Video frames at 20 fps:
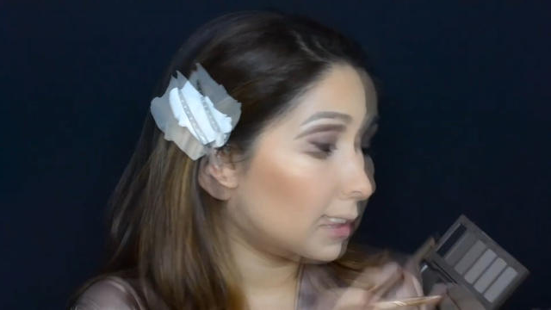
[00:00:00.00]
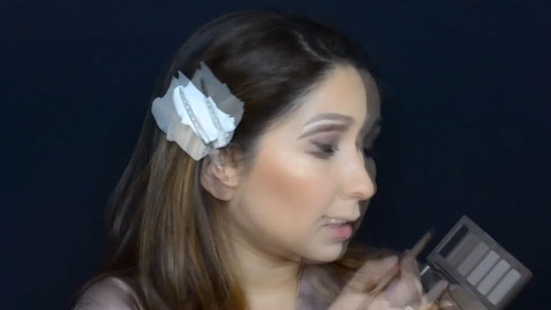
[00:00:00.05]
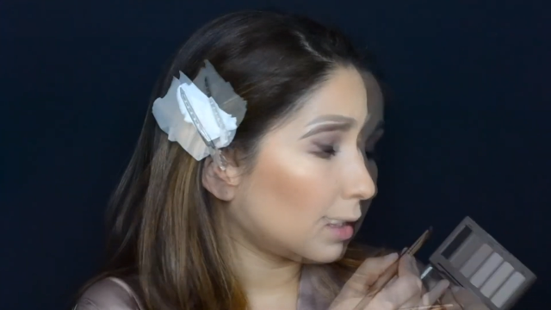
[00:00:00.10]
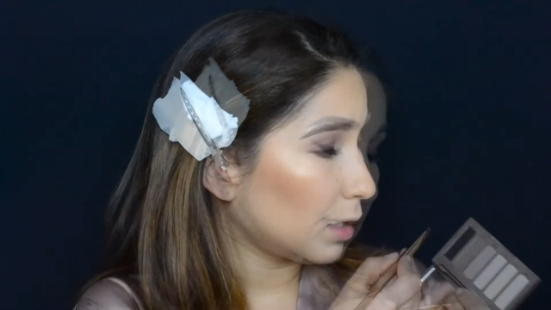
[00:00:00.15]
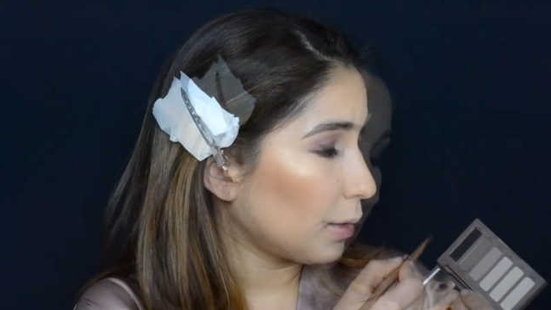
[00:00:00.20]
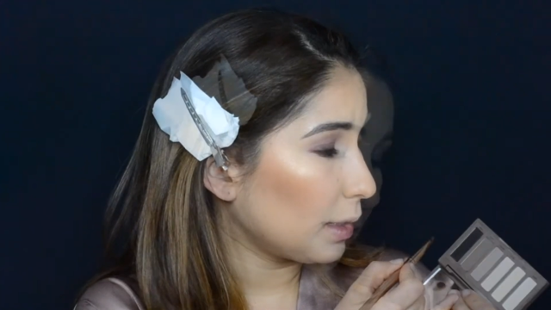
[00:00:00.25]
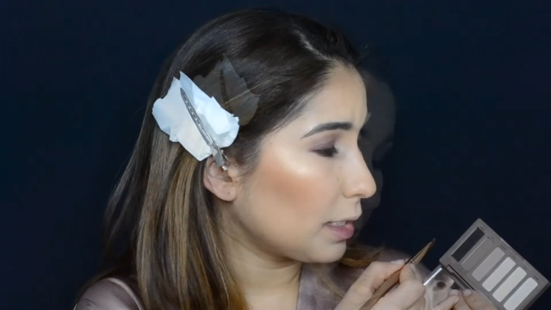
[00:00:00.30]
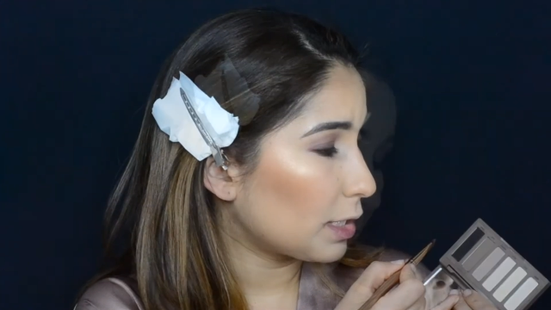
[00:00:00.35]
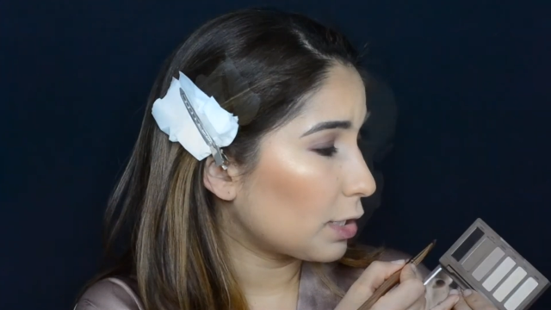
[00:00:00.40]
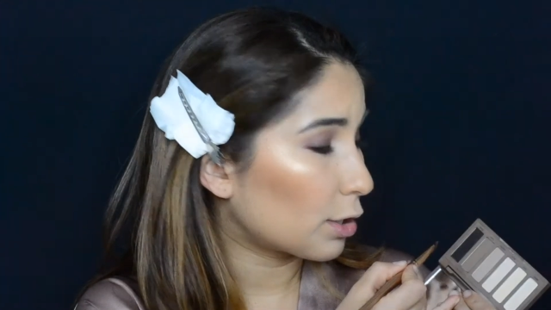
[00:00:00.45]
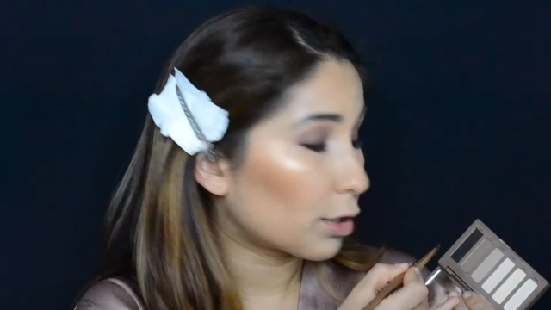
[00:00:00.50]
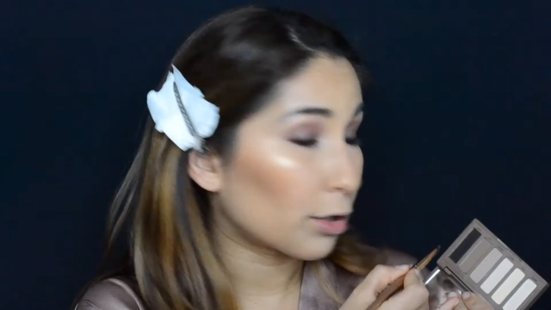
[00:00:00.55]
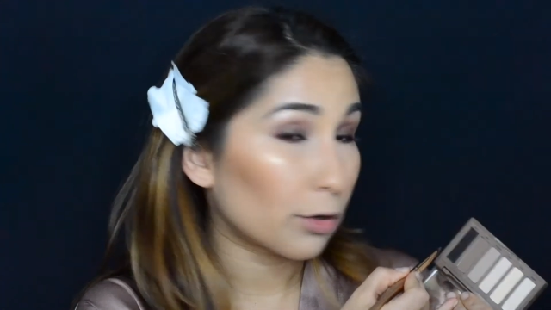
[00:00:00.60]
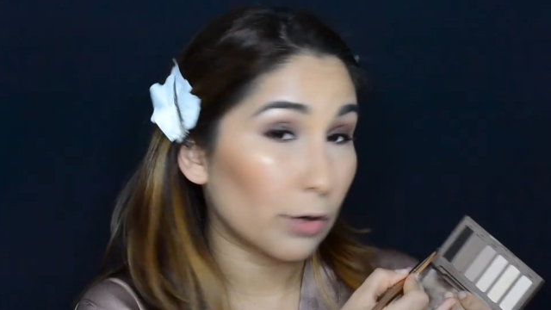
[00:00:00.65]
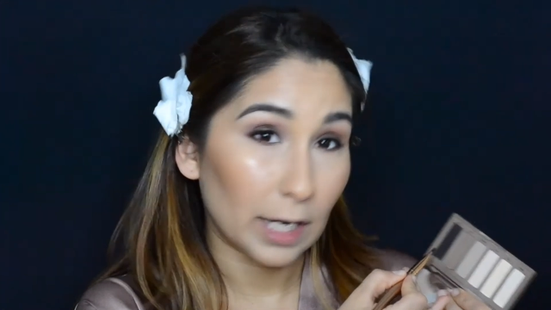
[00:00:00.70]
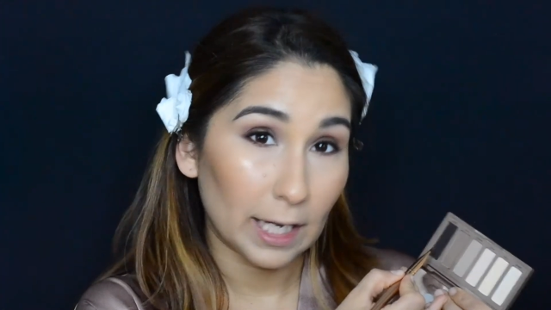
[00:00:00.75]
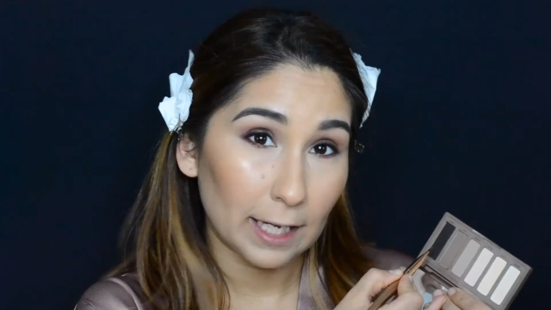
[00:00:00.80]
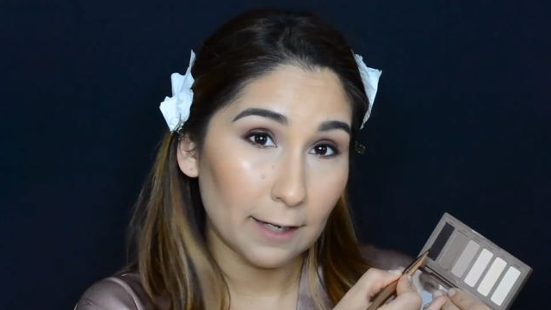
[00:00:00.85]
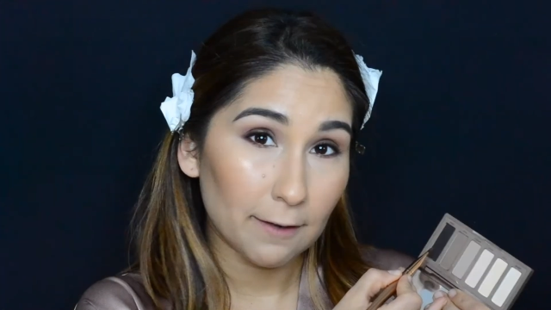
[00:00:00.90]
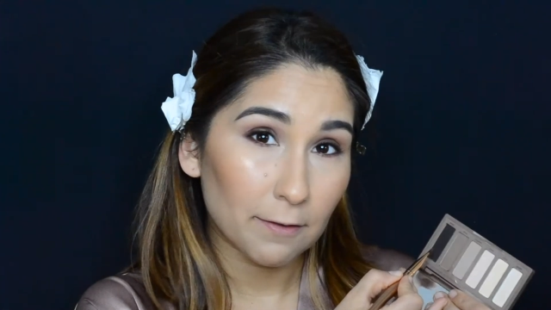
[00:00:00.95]
I go into
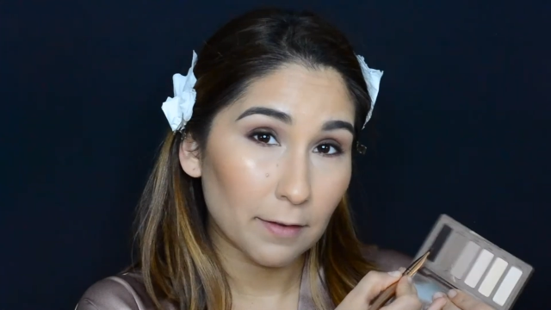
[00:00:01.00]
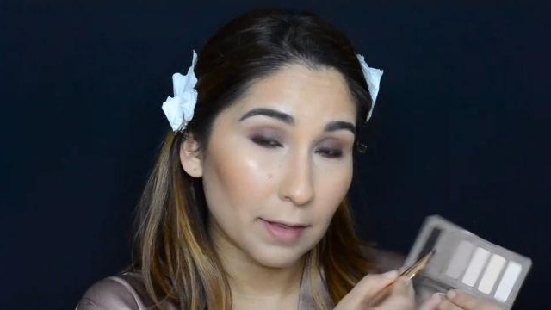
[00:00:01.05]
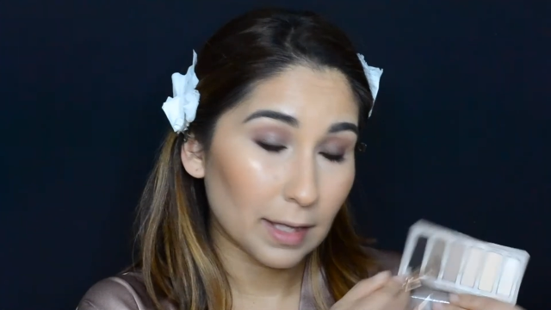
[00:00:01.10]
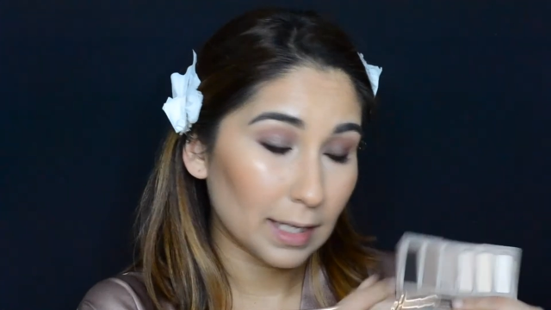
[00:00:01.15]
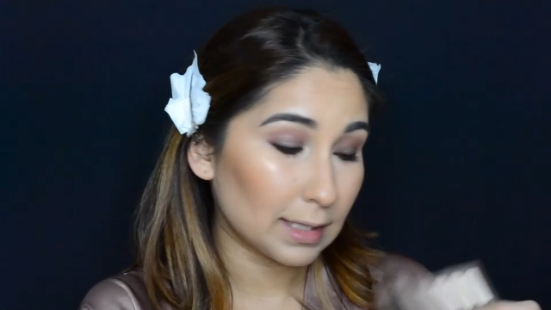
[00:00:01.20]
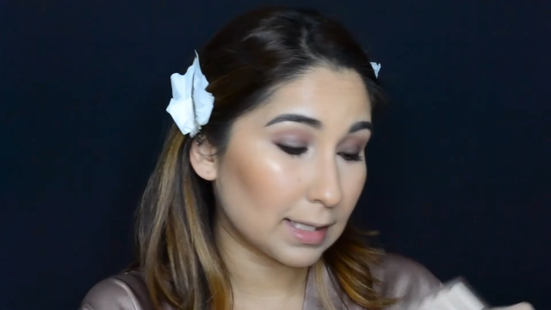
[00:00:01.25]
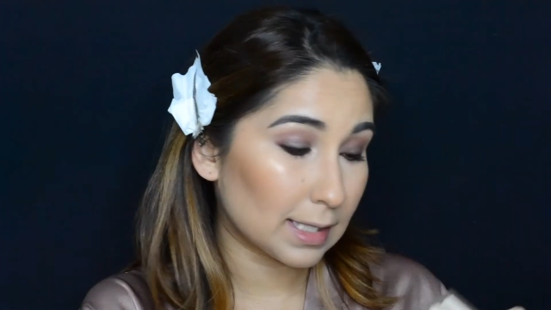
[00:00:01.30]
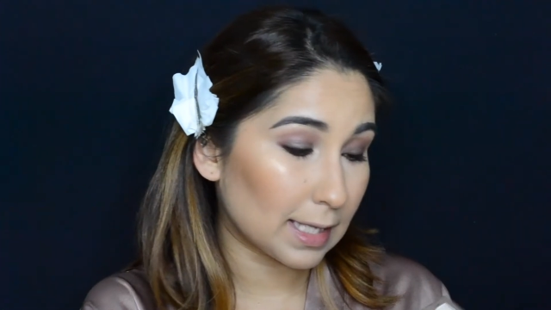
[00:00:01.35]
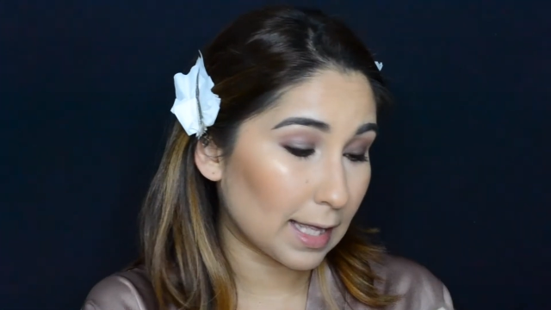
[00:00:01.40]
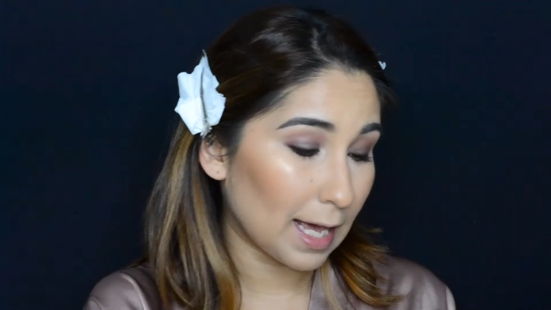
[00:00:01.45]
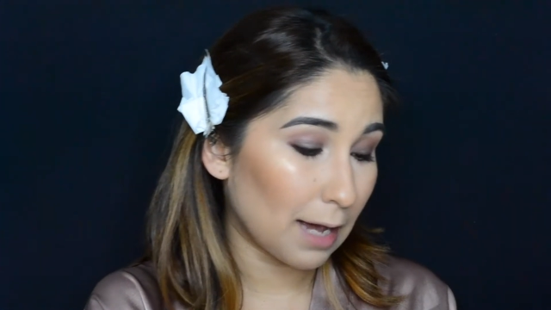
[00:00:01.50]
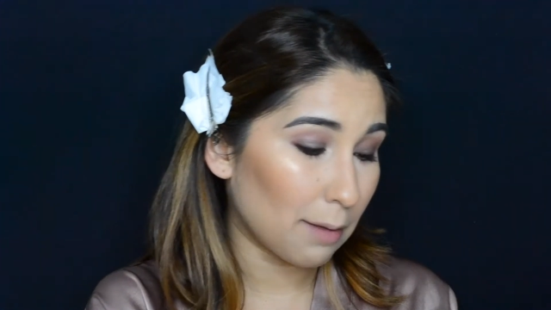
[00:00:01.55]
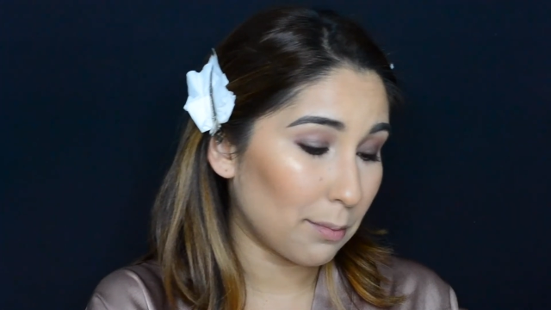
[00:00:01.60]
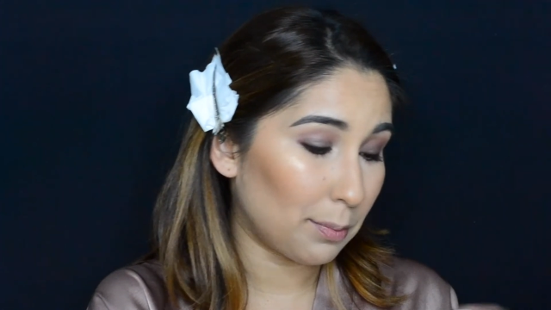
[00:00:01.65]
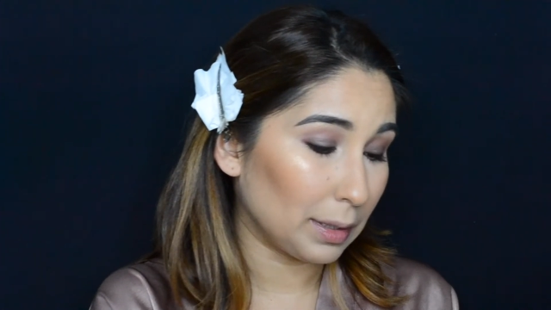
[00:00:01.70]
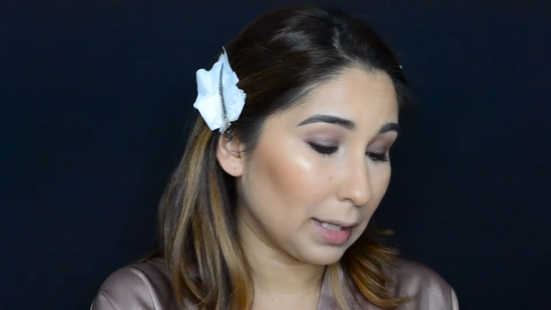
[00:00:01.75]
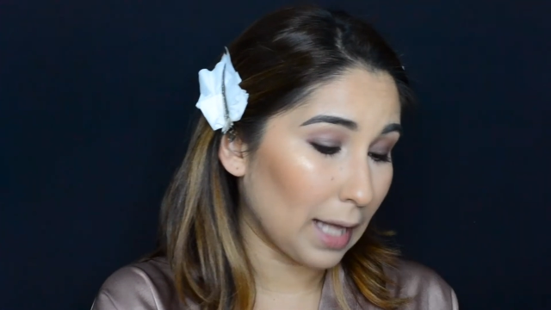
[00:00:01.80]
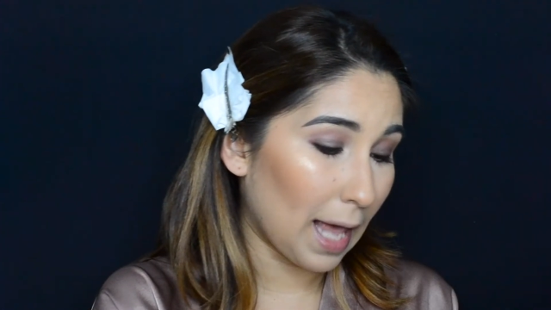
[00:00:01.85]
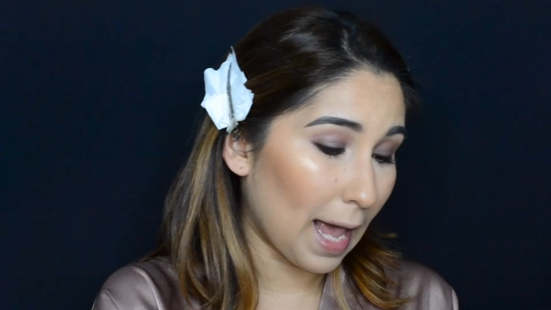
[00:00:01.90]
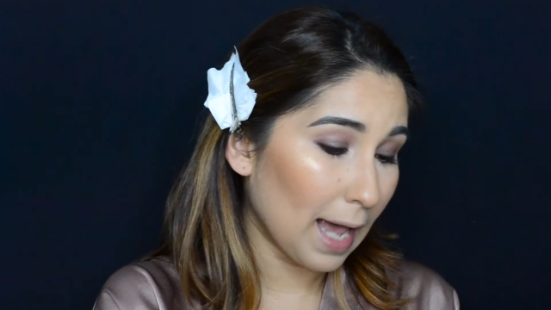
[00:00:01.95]
Crave, that's that
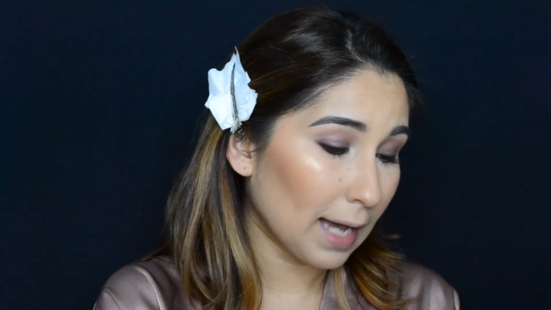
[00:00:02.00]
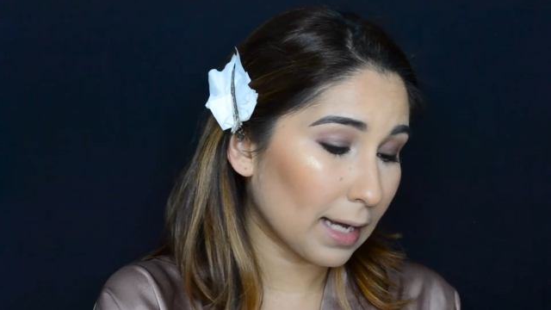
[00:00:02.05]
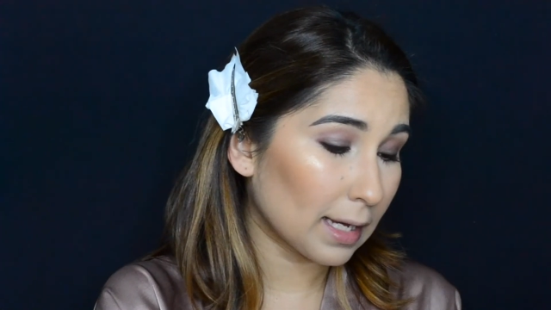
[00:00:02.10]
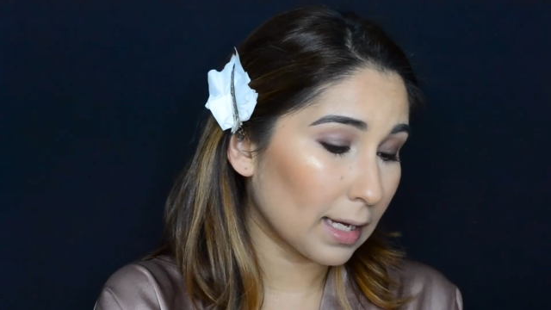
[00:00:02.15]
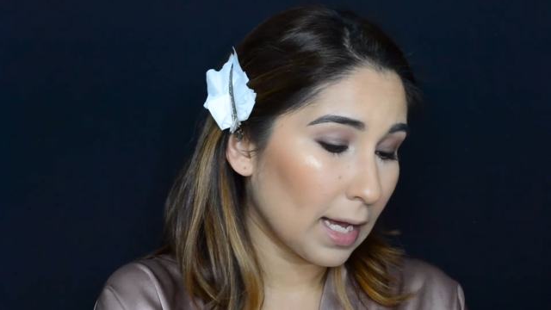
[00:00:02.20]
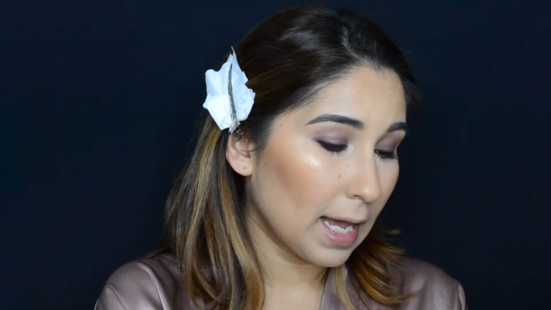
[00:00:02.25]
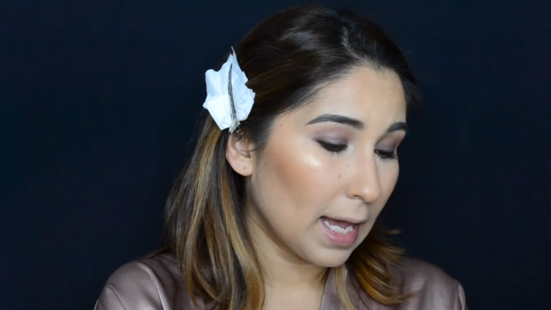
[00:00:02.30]
black.